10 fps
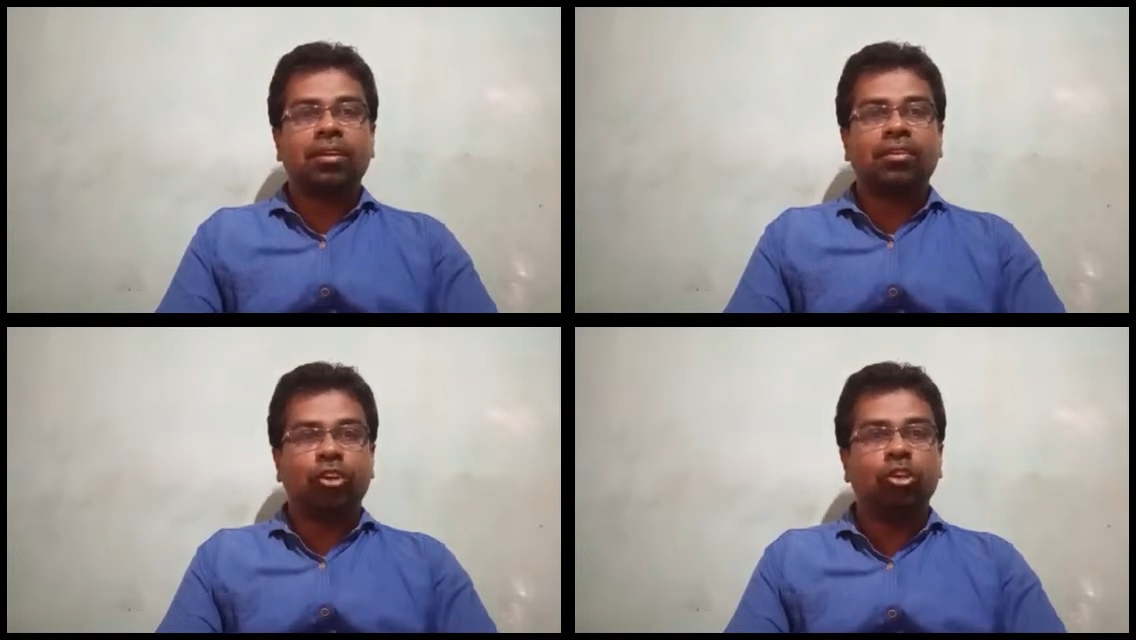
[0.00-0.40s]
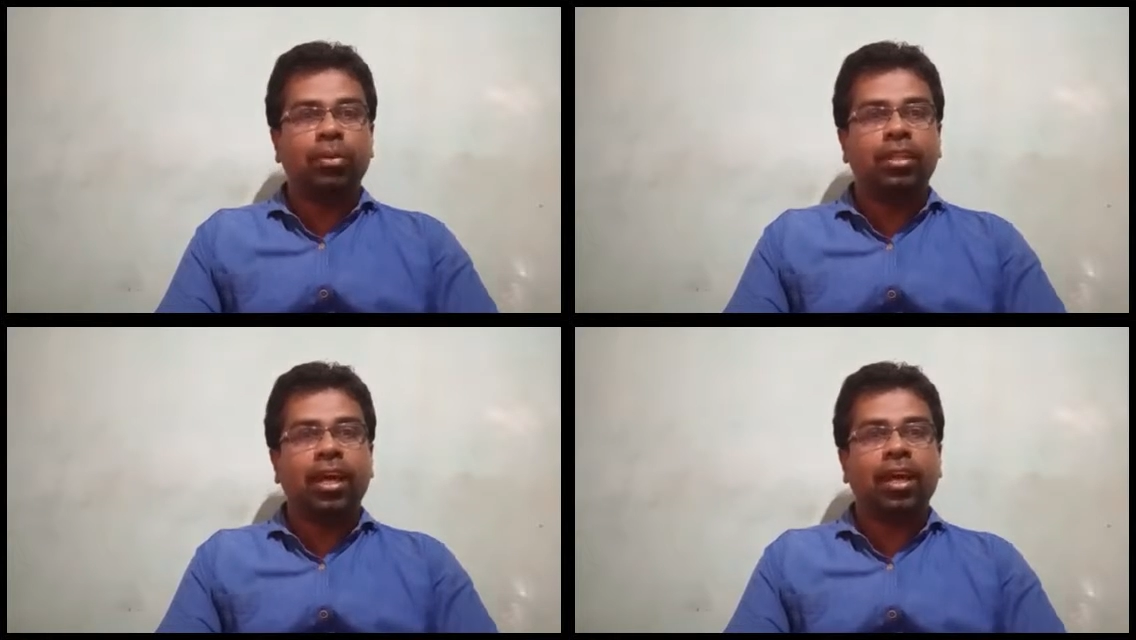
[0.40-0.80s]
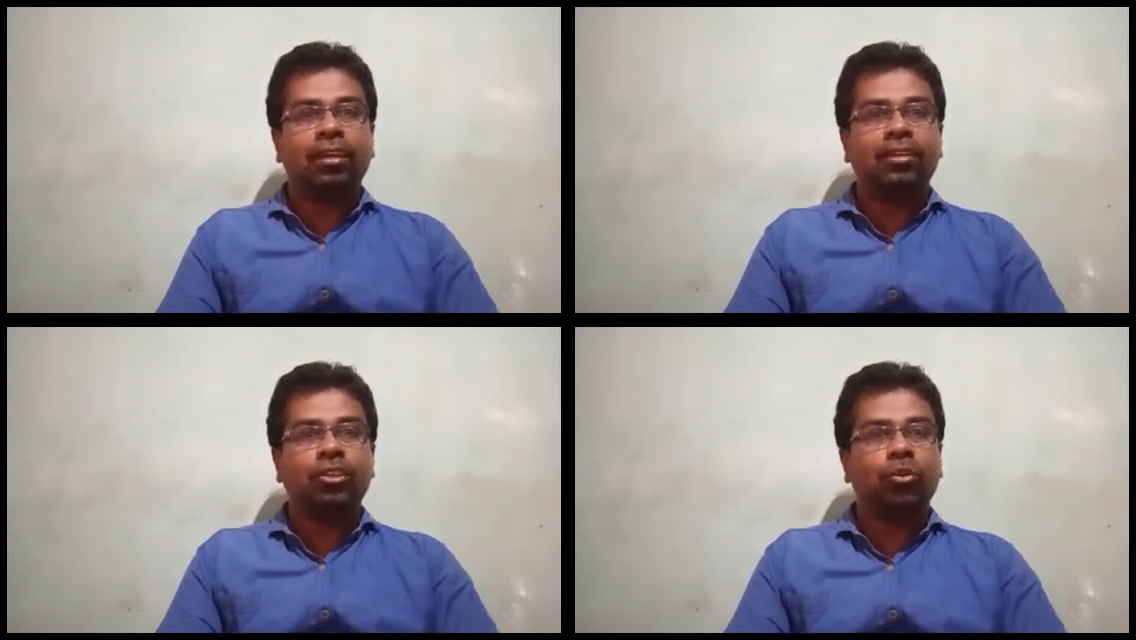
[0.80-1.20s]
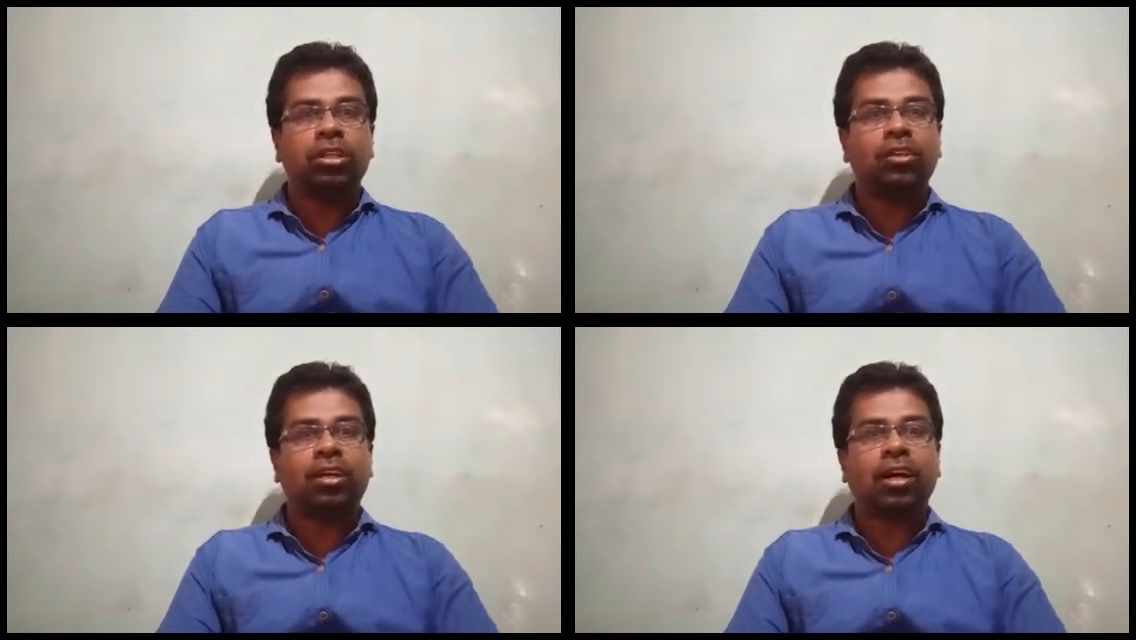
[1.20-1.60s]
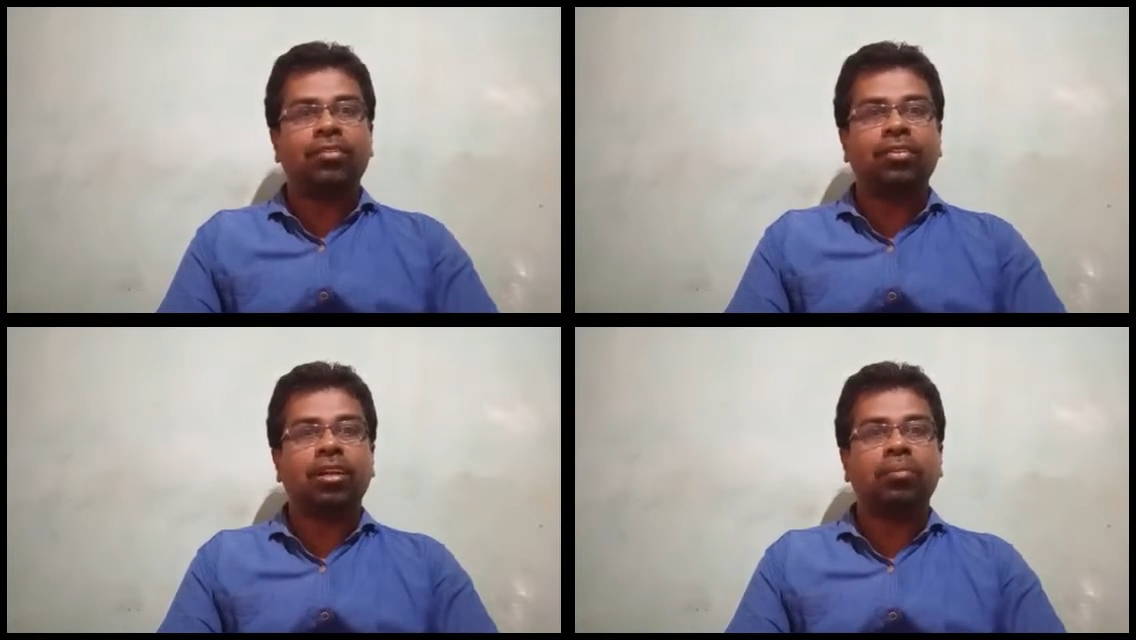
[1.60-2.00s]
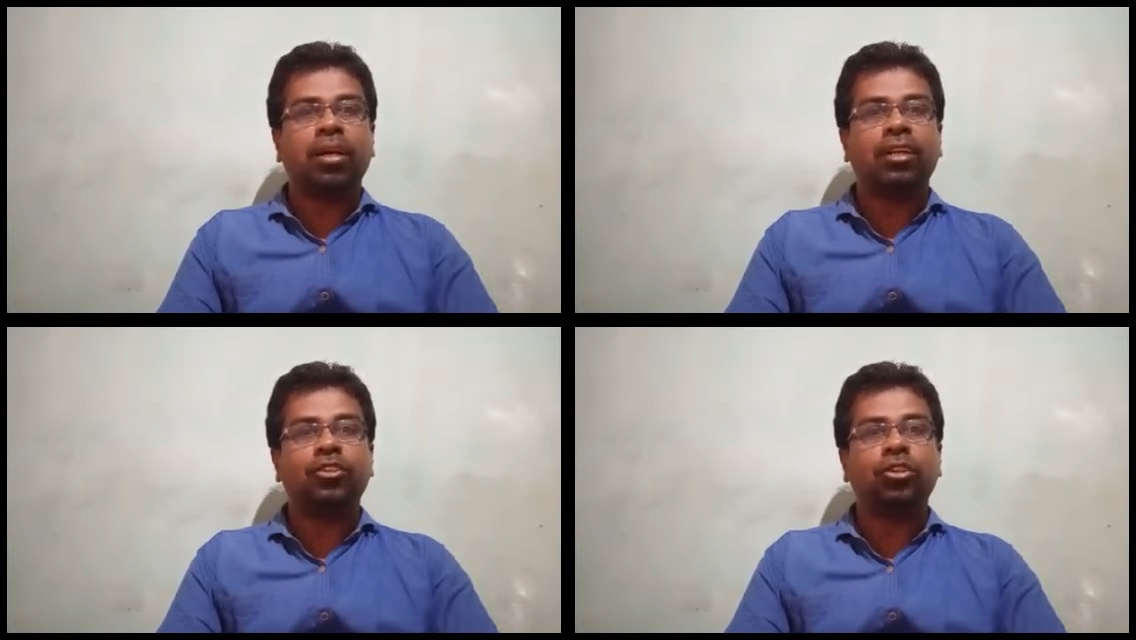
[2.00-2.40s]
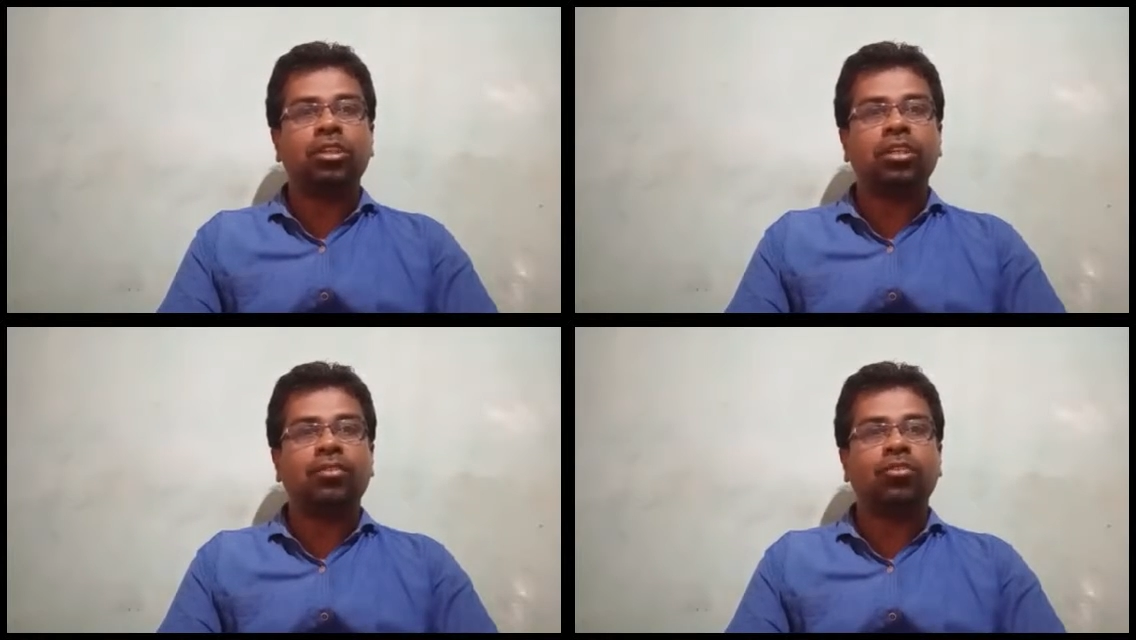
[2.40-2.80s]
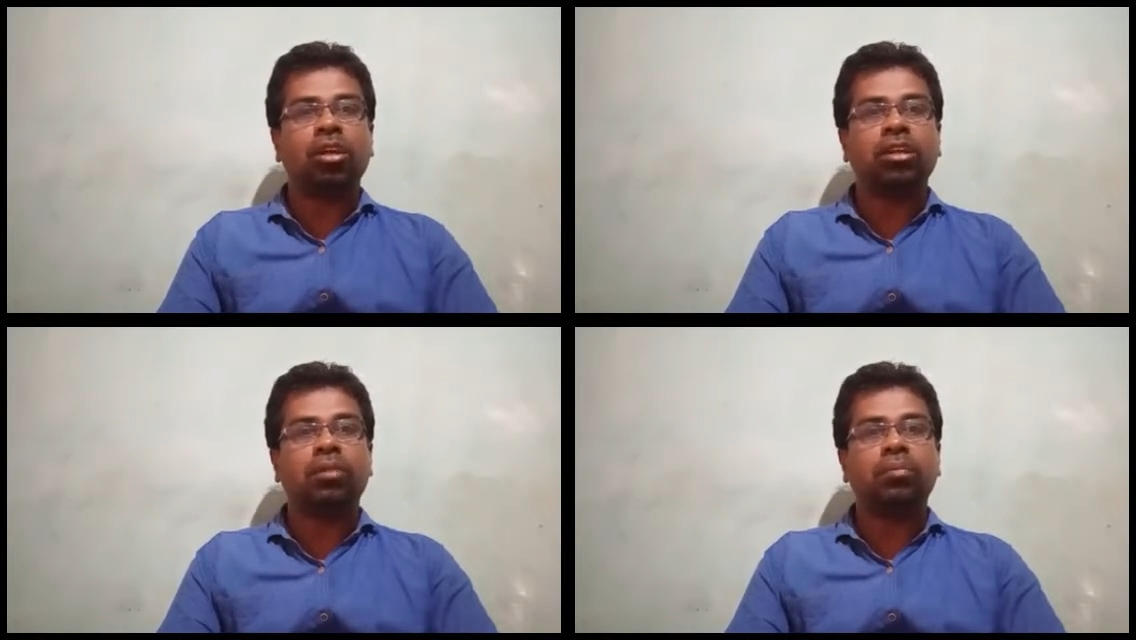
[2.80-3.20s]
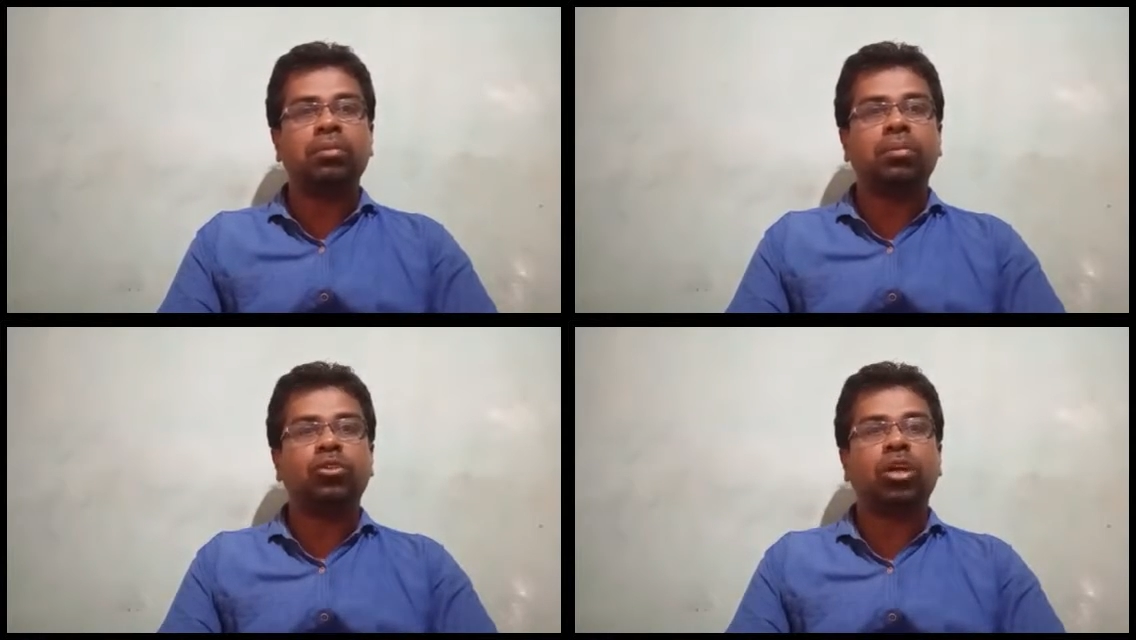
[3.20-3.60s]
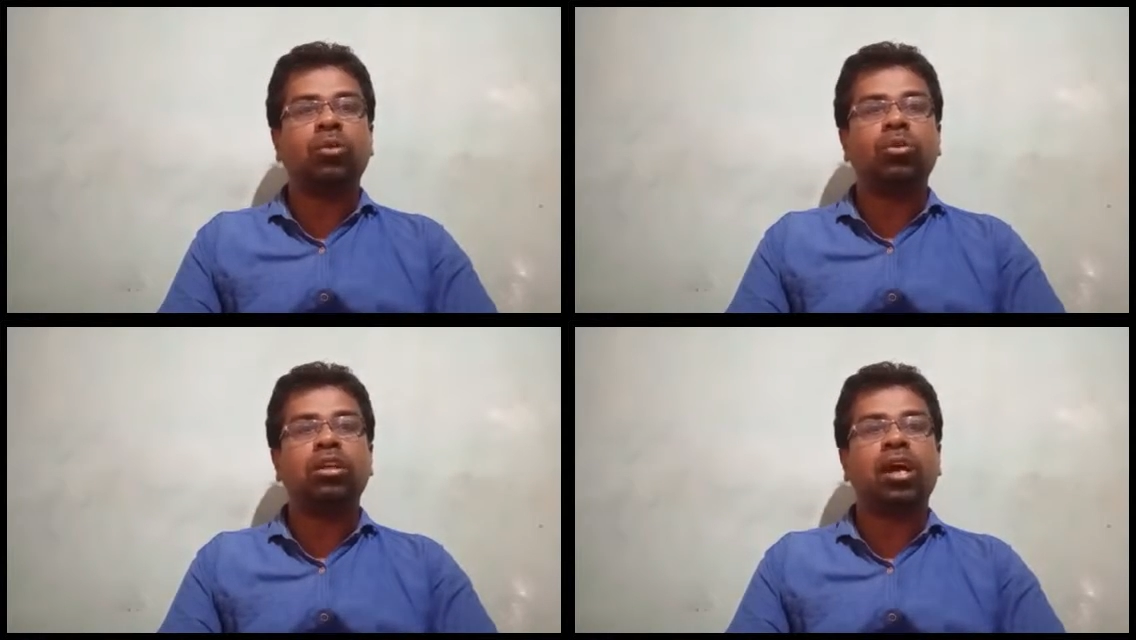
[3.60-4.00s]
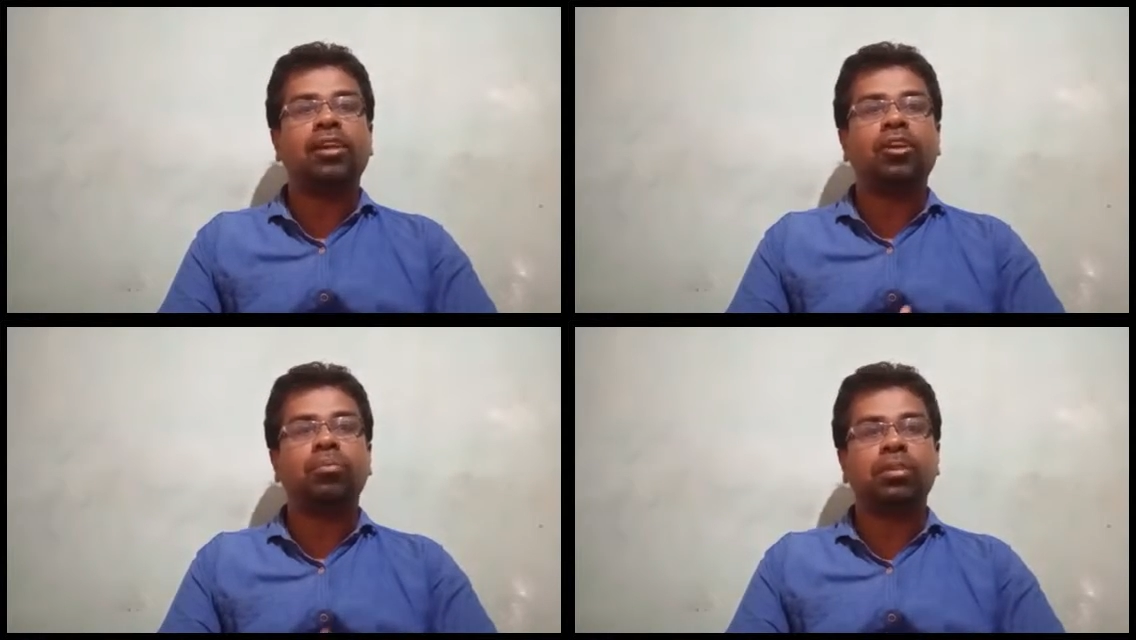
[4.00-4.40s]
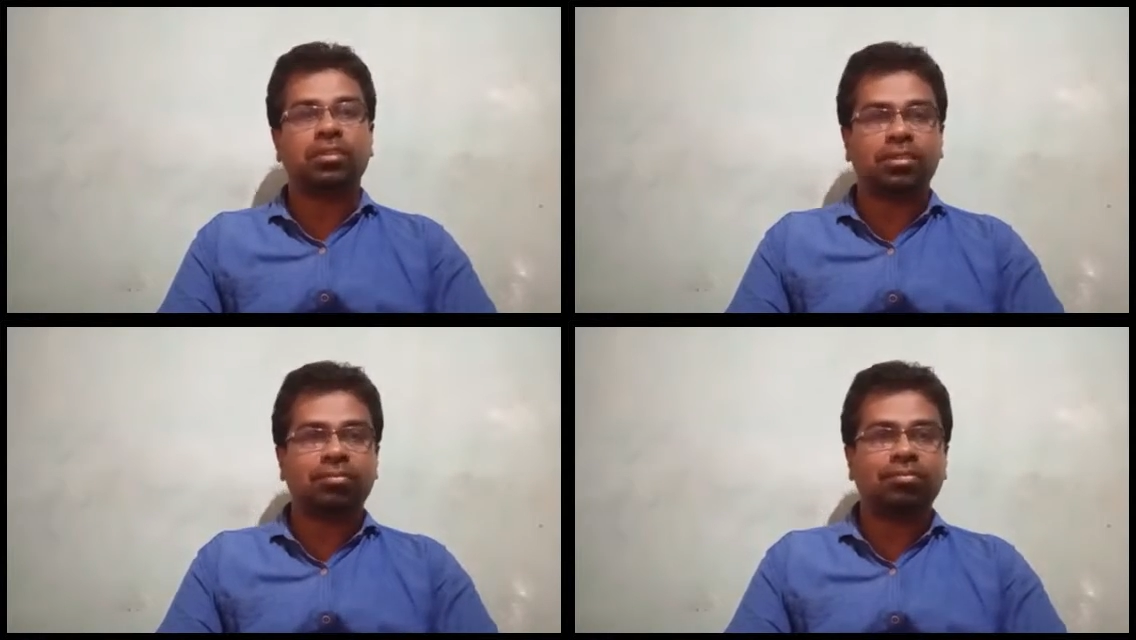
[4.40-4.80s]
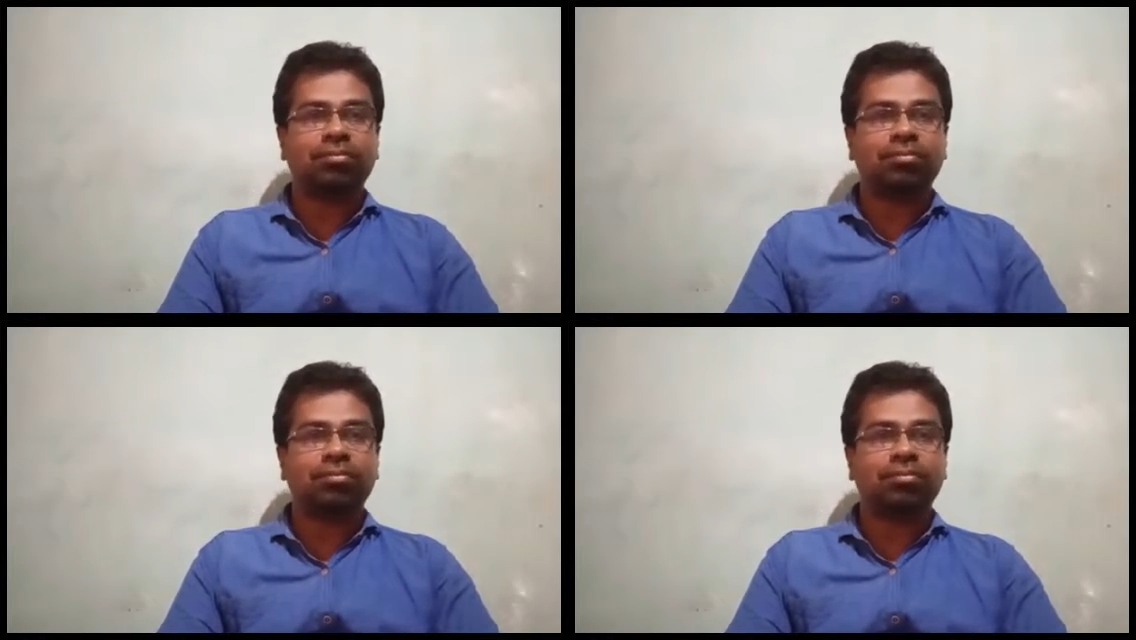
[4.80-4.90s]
Will you be there? You won't have the confidence because you are in need of 200 rupees, but you have only 100 rupees.